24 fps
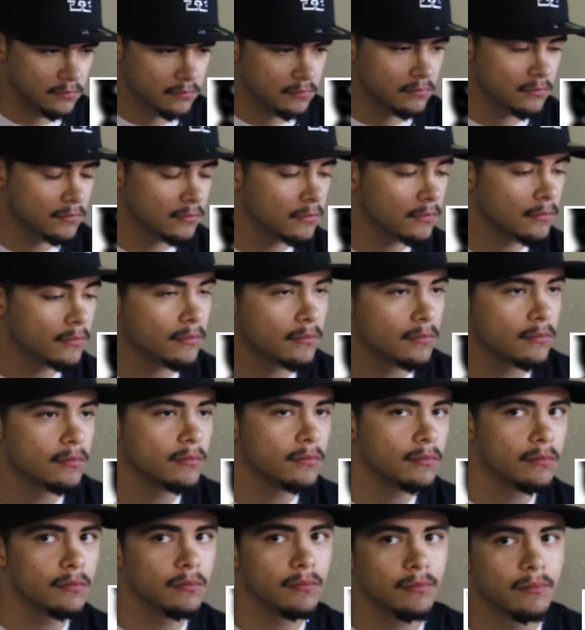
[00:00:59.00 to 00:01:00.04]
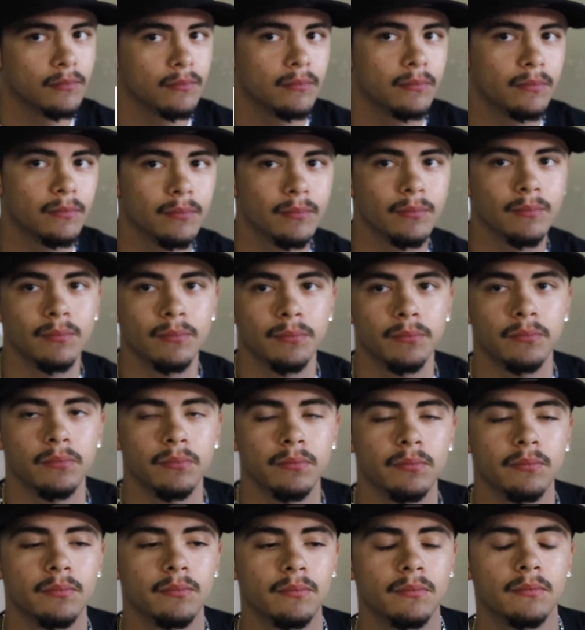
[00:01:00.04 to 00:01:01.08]

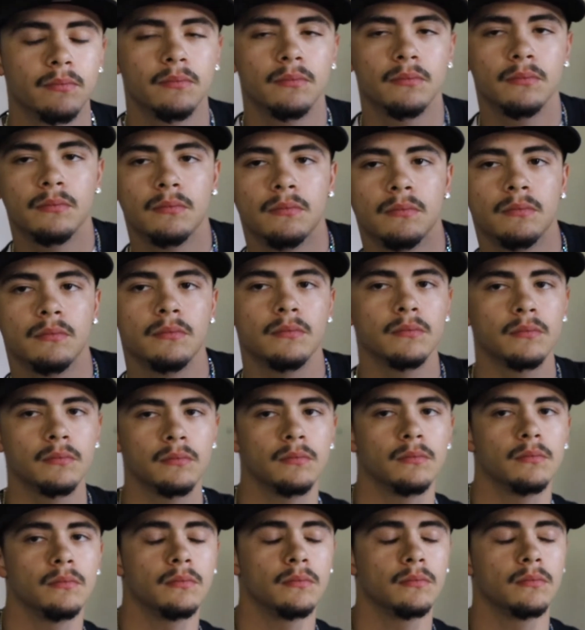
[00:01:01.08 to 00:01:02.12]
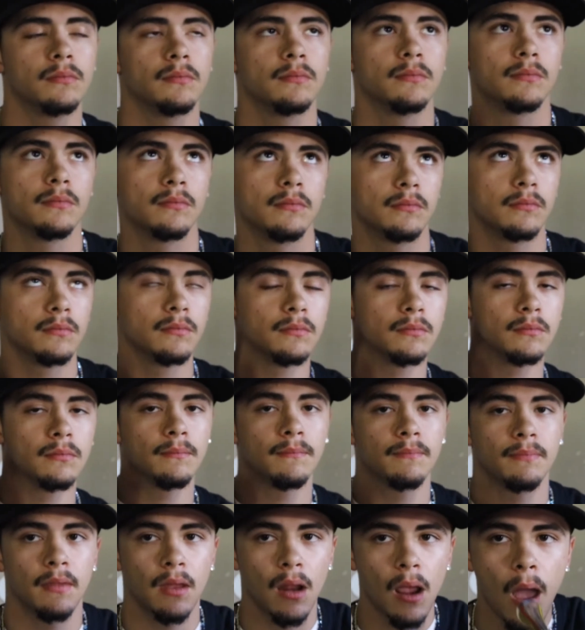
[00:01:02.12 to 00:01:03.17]

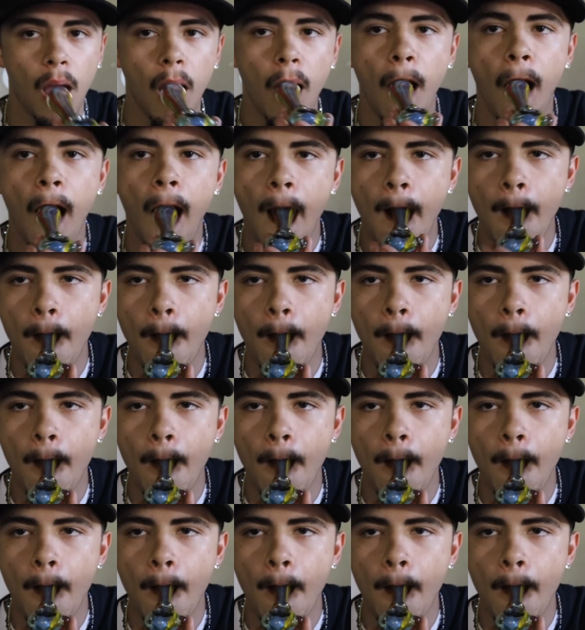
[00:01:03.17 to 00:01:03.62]
[no speech]